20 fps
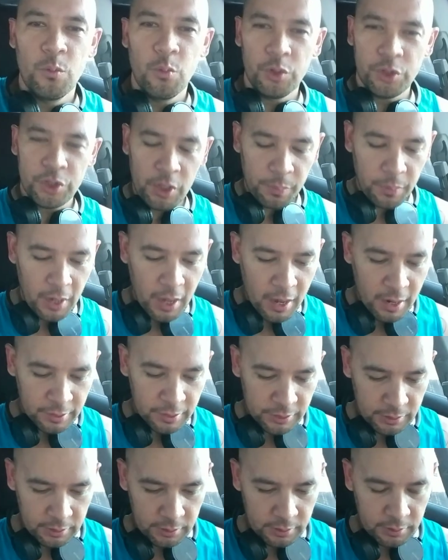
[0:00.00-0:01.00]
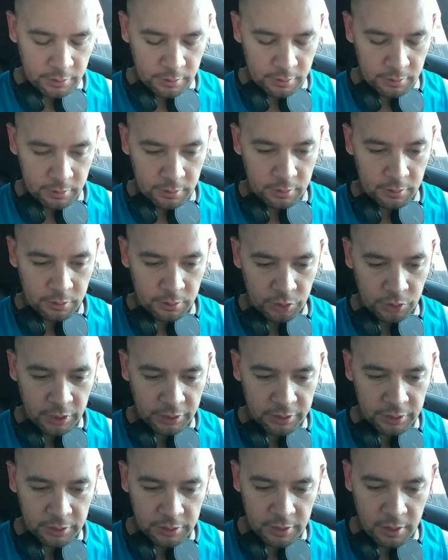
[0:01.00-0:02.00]
What's up, guys?
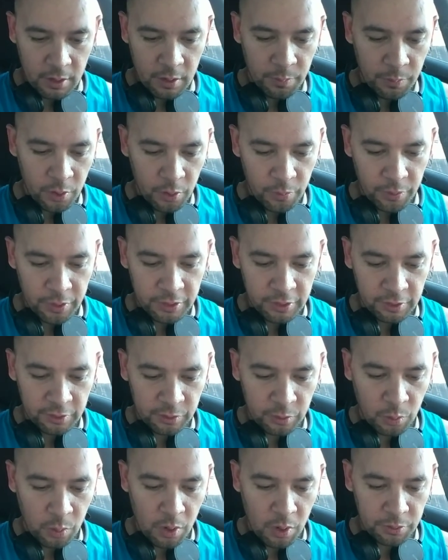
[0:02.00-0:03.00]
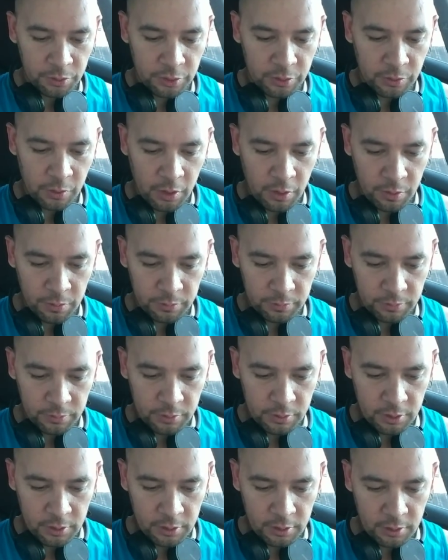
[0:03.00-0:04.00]
Check this out. I'm going to read this quote so I
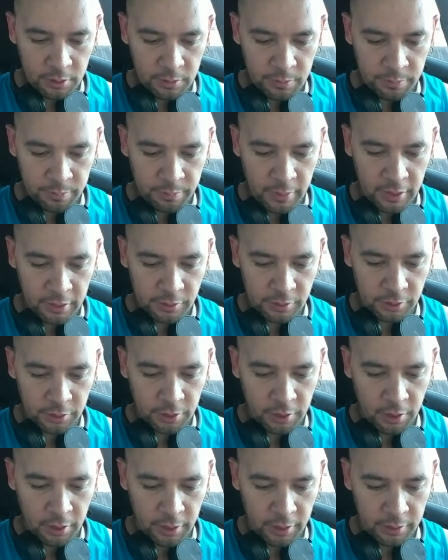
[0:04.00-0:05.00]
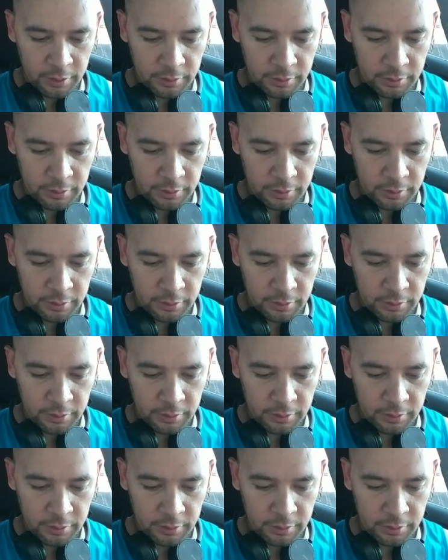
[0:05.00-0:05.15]
don't massacre it.